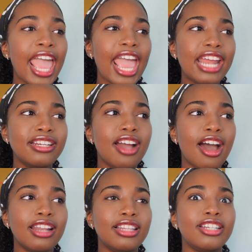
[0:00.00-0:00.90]
and
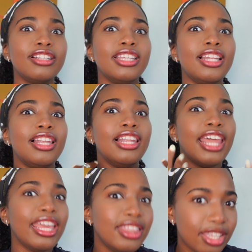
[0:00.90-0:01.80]
God literally
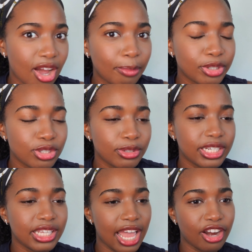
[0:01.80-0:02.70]
laid the
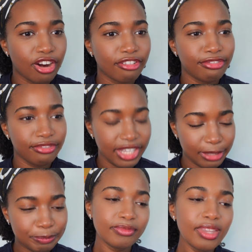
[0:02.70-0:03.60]
opportunity at our feet.